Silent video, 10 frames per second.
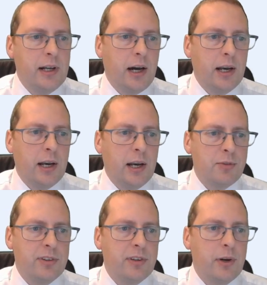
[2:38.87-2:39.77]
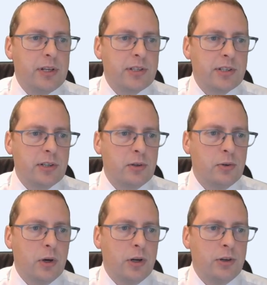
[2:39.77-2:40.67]
And I'm just going
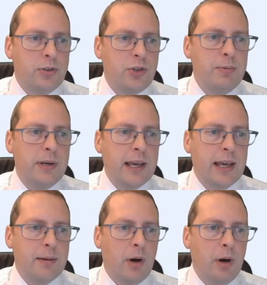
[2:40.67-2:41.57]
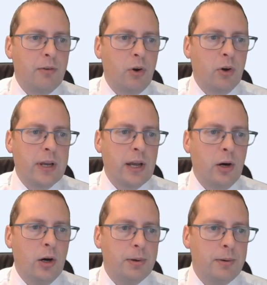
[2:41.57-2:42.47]
to duplicate my rocket up.